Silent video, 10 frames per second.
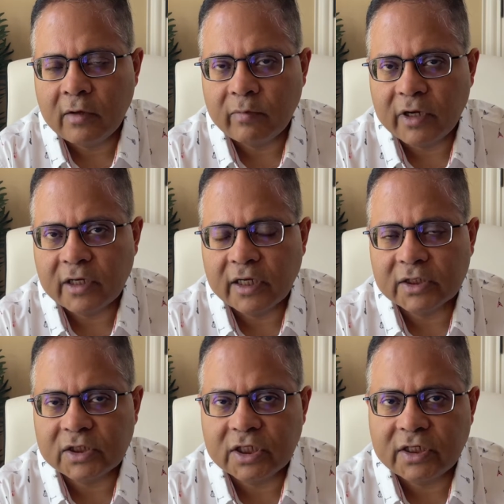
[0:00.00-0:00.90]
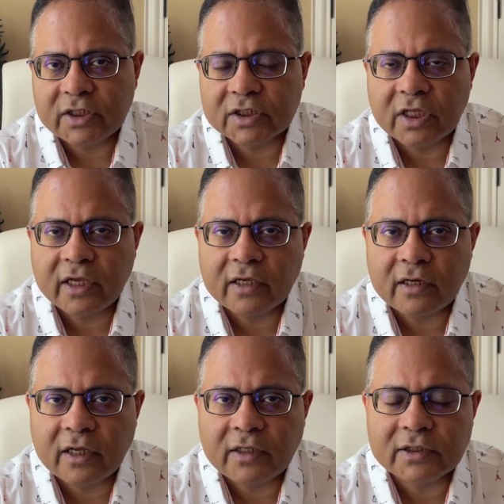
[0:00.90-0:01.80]
But essentially, just like
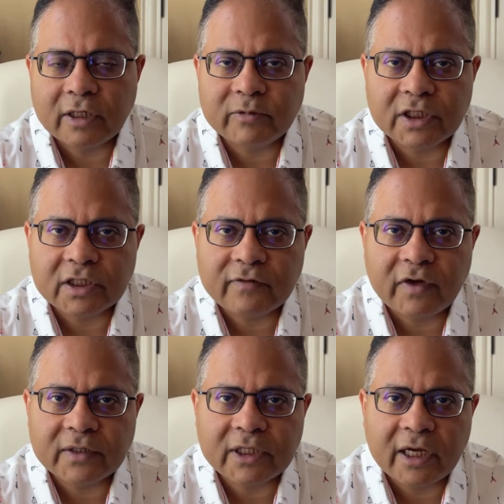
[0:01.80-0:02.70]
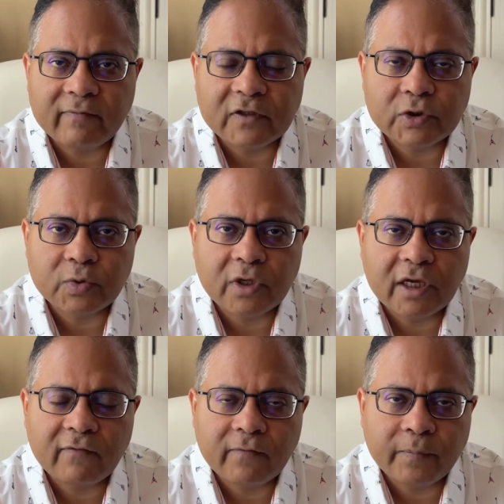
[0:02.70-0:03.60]
in any subjective exam which you
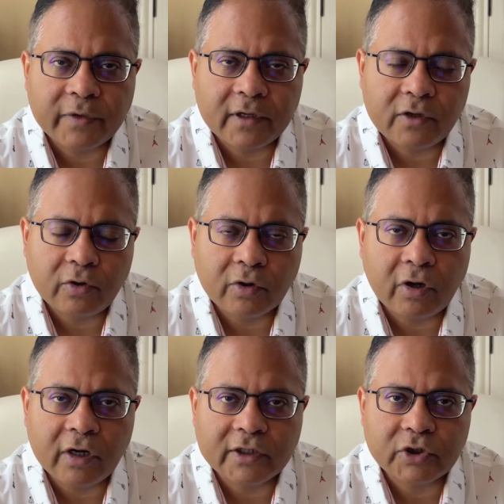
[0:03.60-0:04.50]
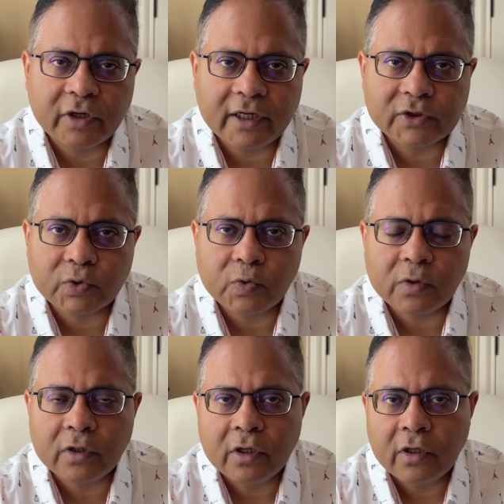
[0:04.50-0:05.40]
gave in your college or high school,